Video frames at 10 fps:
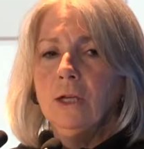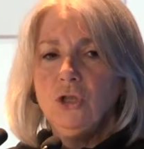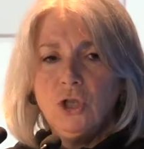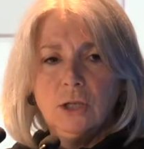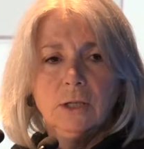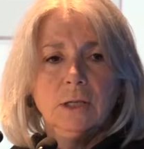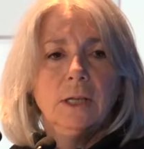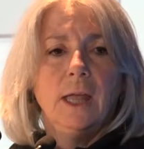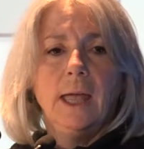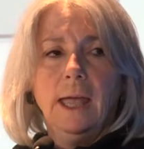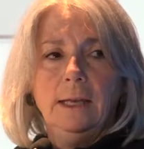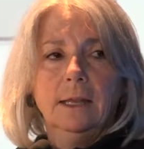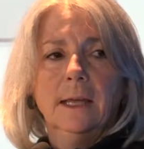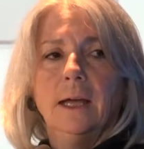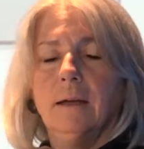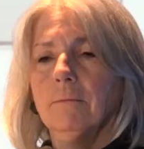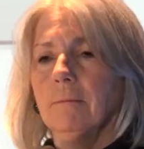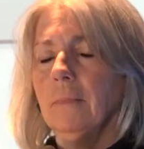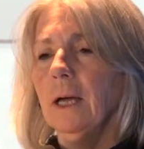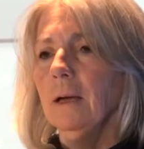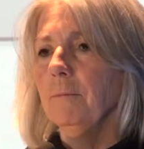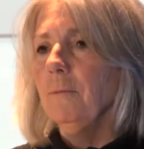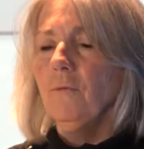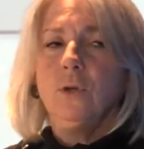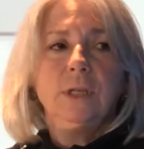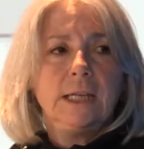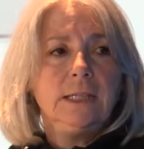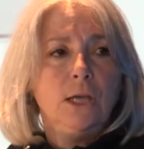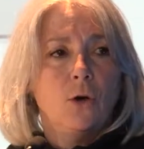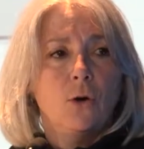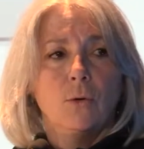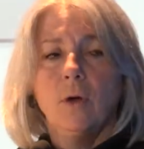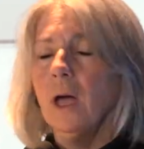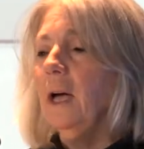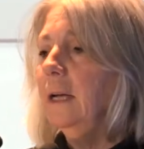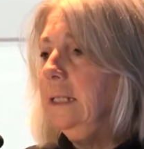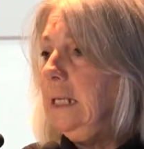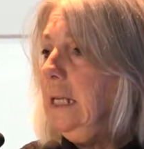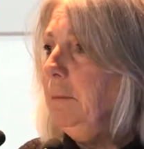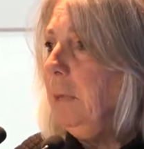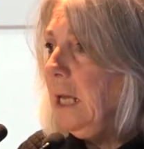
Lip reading: Gilles and the Fondation team